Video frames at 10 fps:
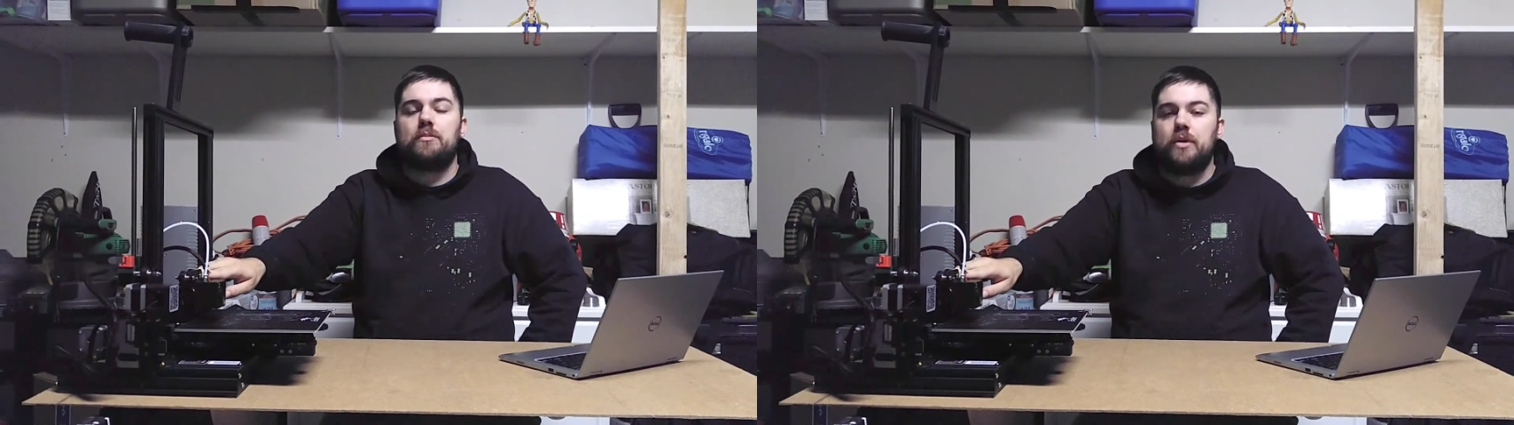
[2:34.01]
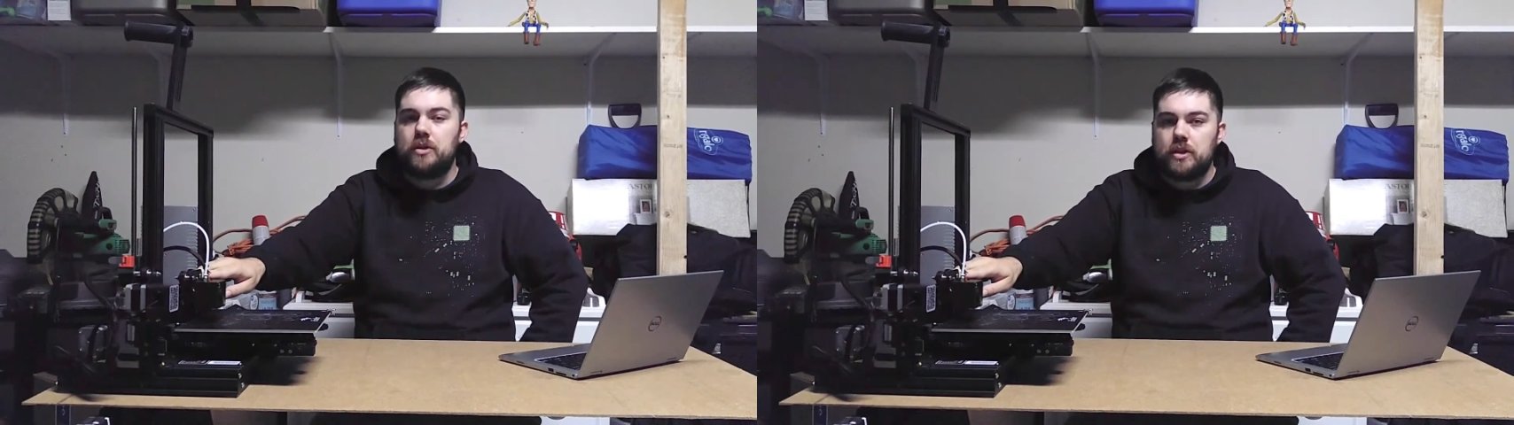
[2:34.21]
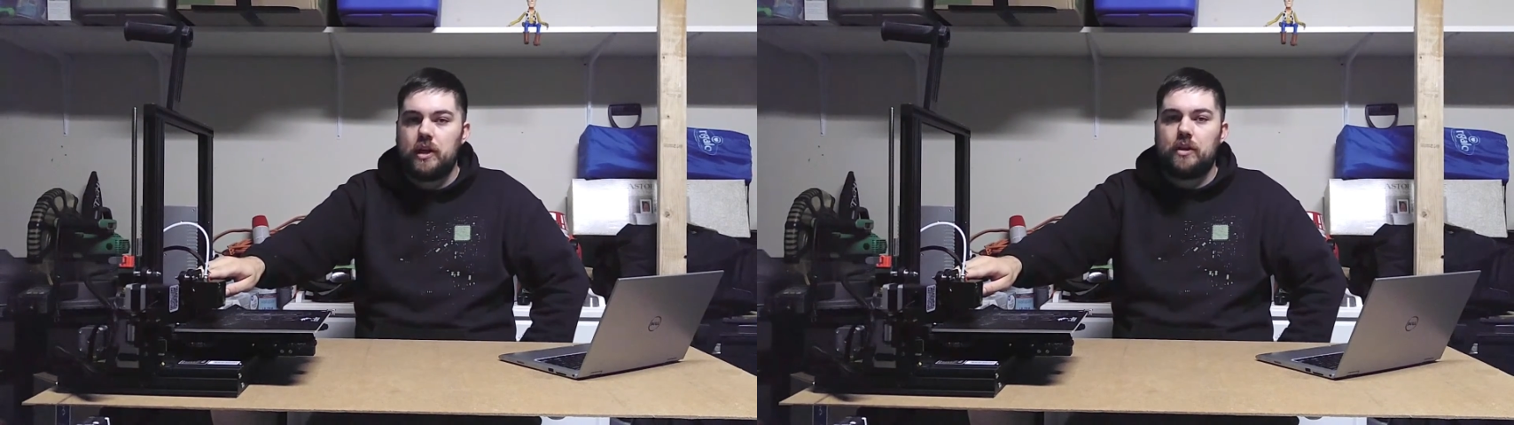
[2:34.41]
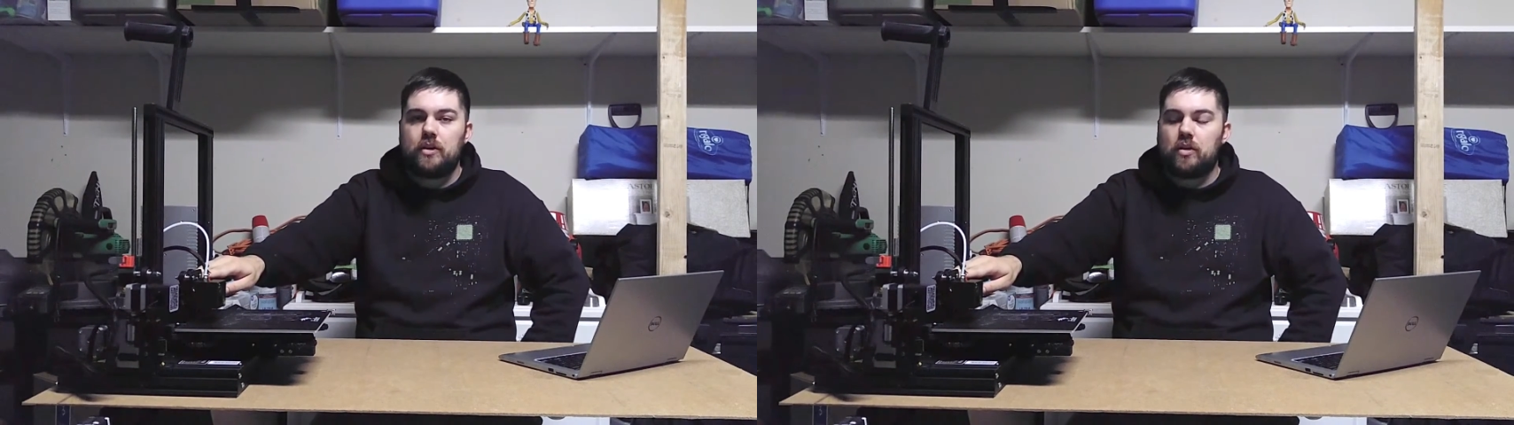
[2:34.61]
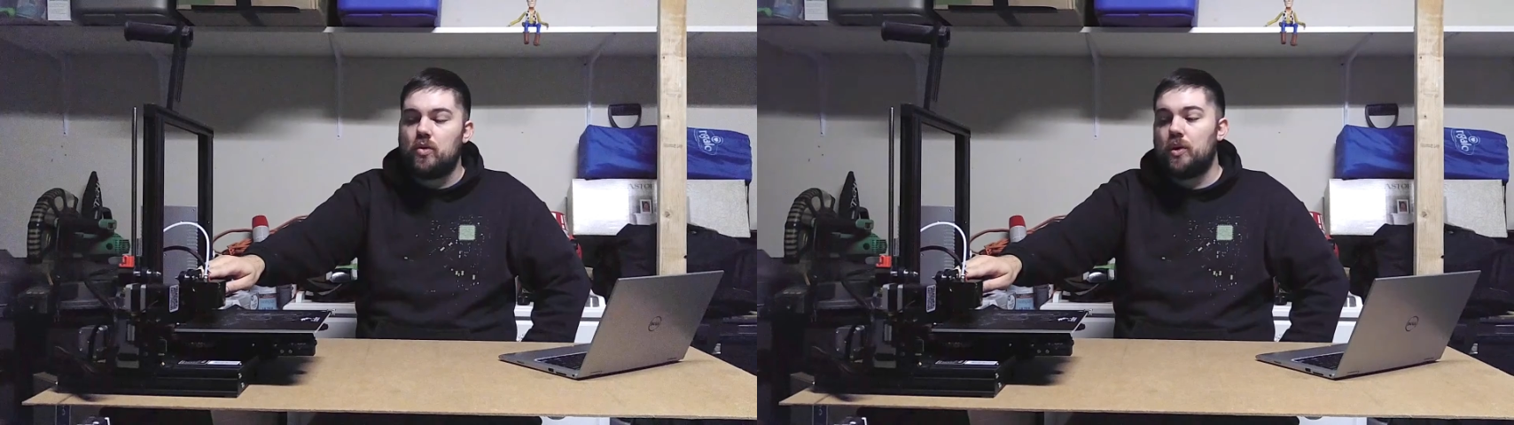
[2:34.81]
put
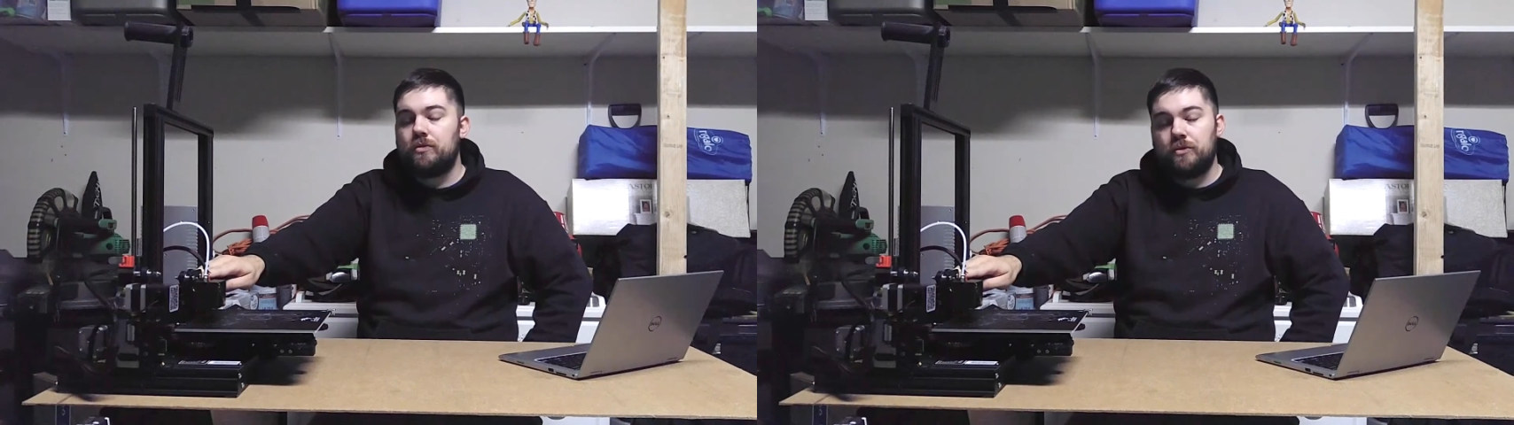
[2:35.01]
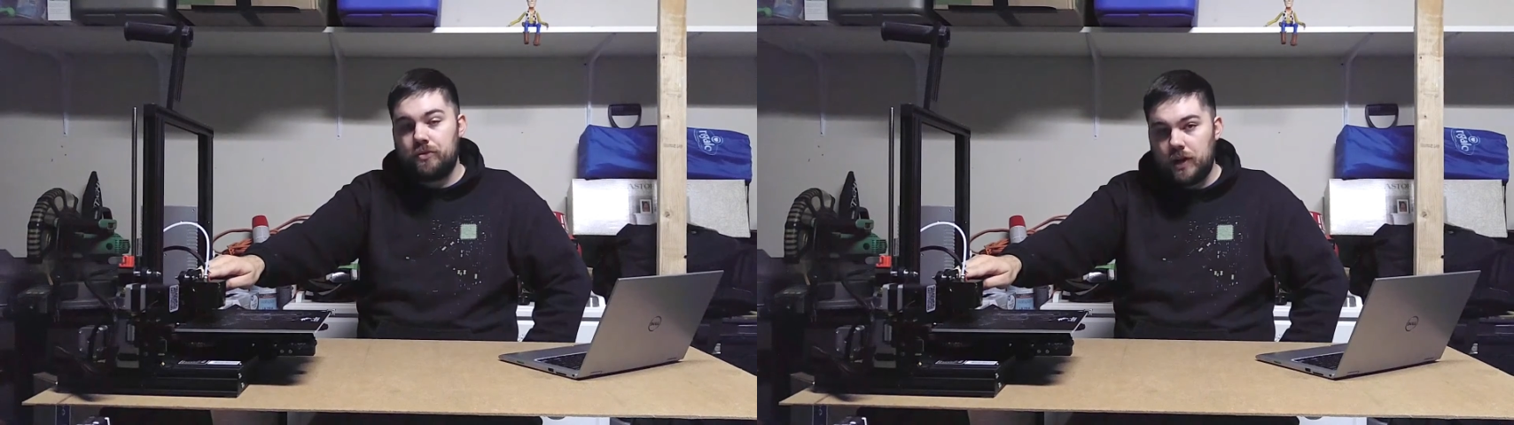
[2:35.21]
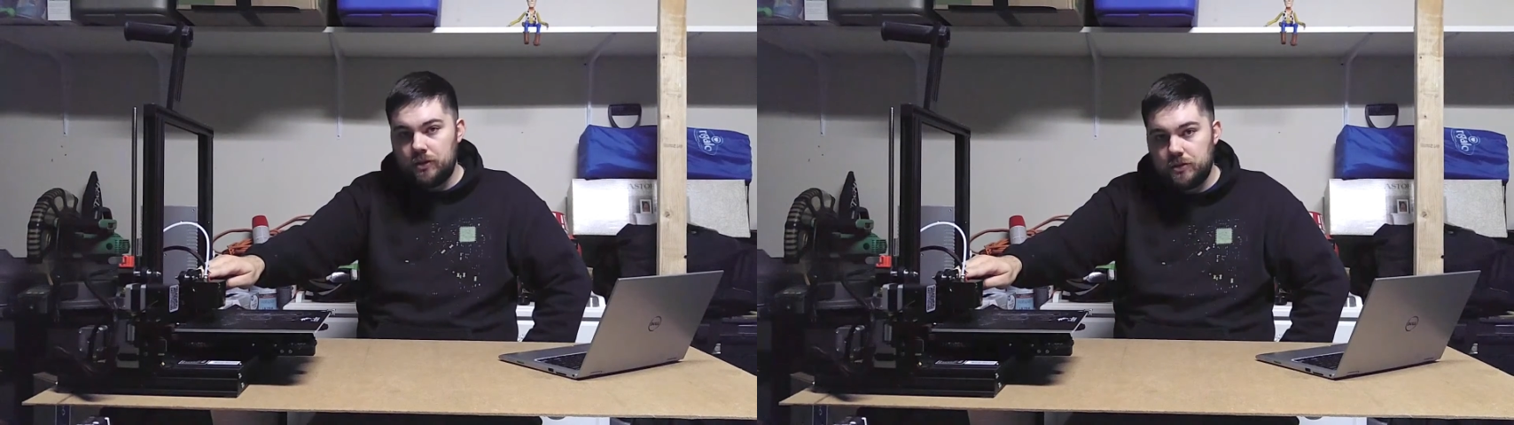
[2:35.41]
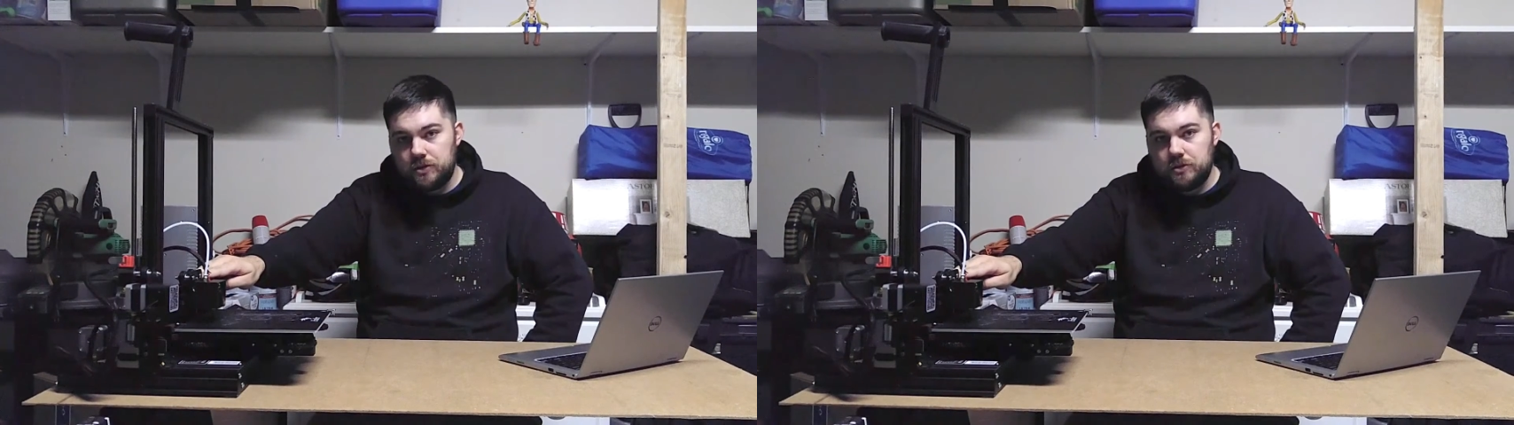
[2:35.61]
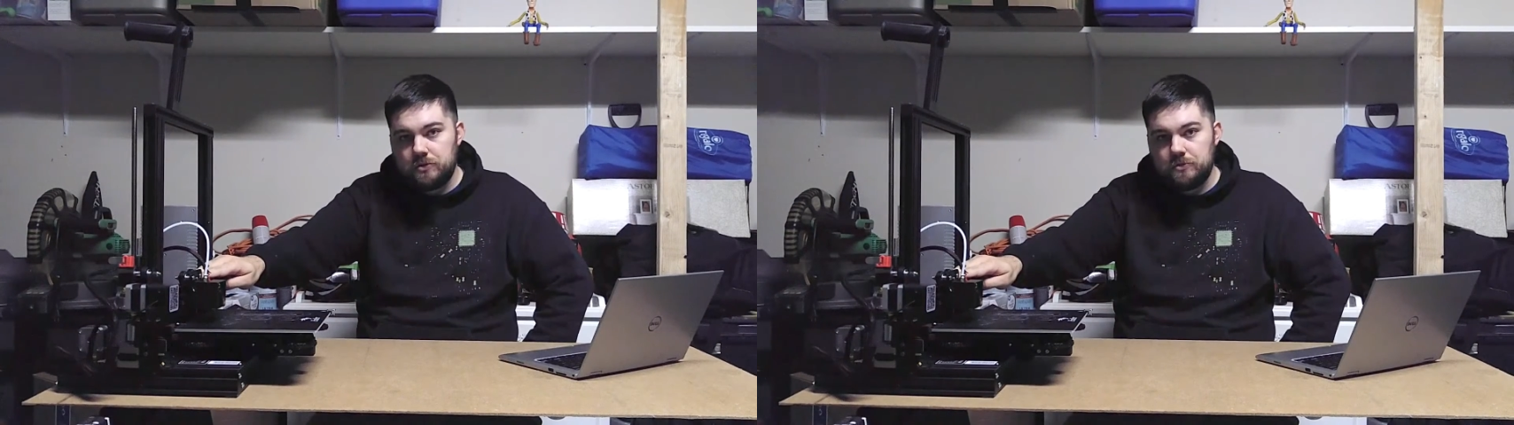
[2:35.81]
together or if it fails.